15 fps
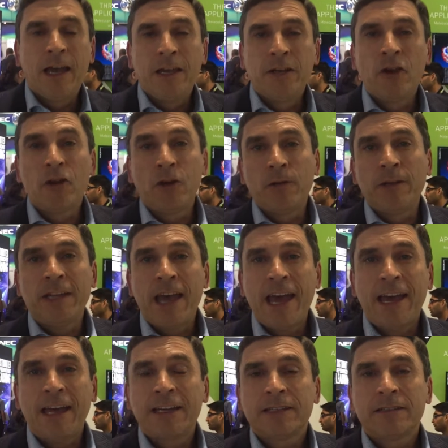Not only
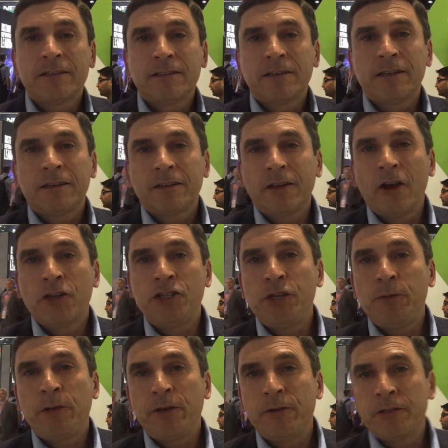that, our
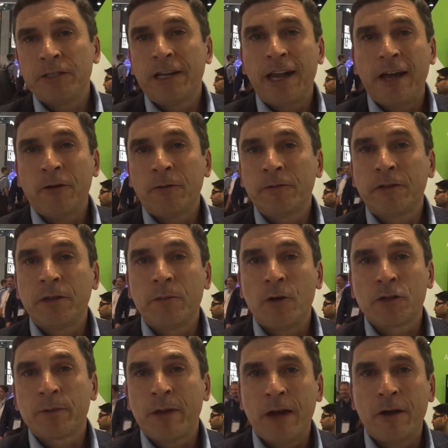GPUs are now the
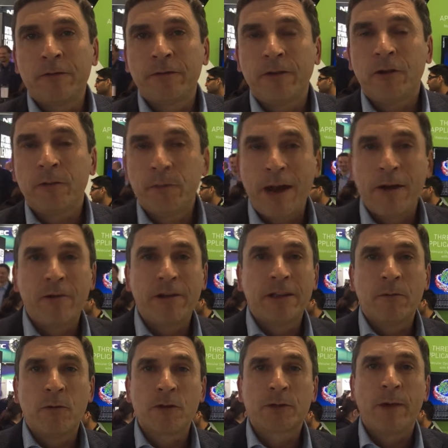most powerful, or powering
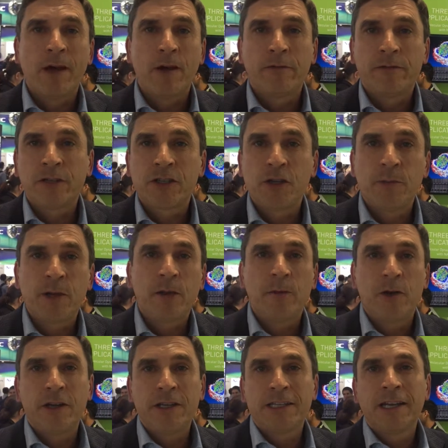the most powerful
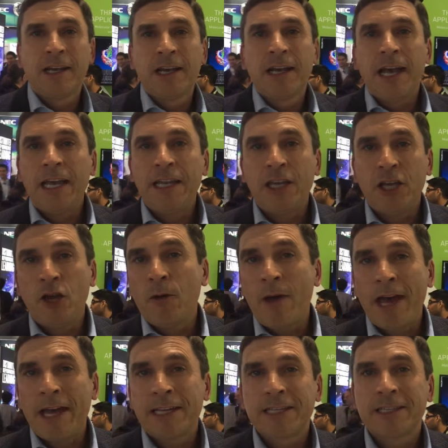supercomputers in the
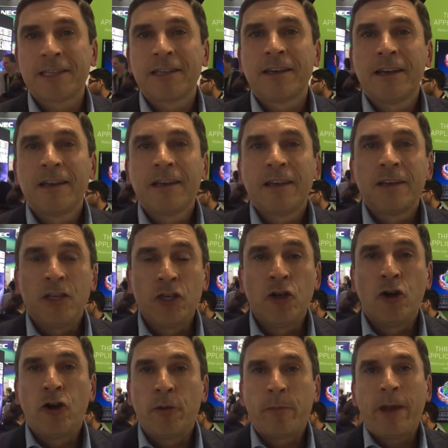US,
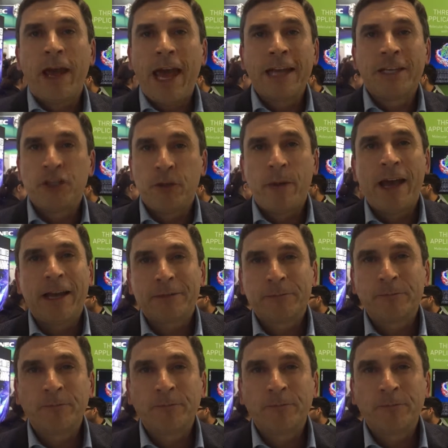Europe, and Japan.